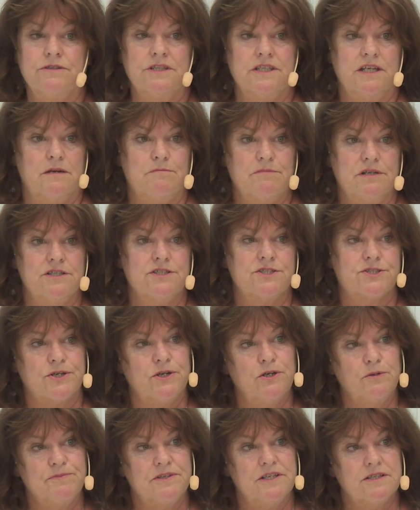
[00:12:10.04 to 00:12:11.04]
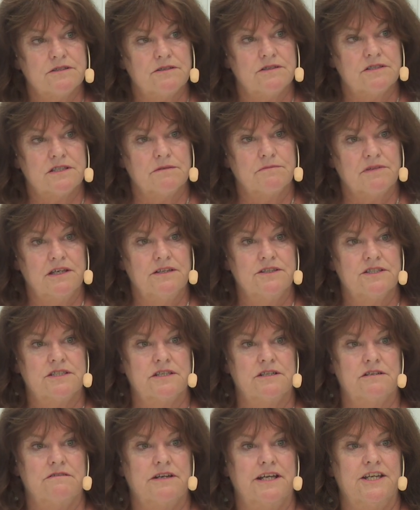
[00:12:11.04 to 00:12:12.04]
in the embryo scope, these are some
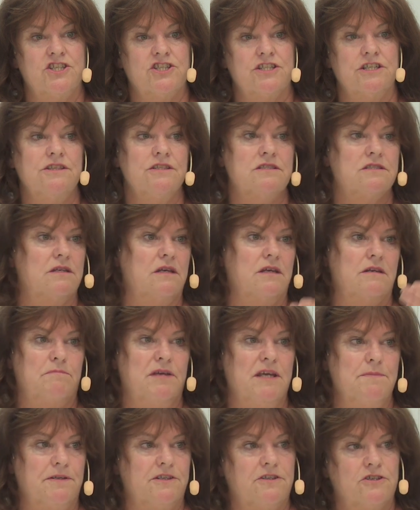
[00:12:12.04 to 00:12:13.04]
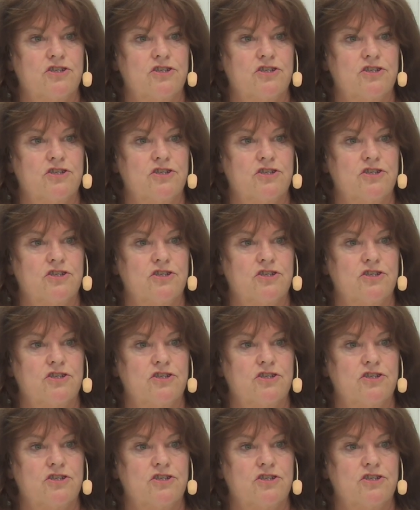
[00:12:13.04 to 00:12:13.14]
considerations, and people are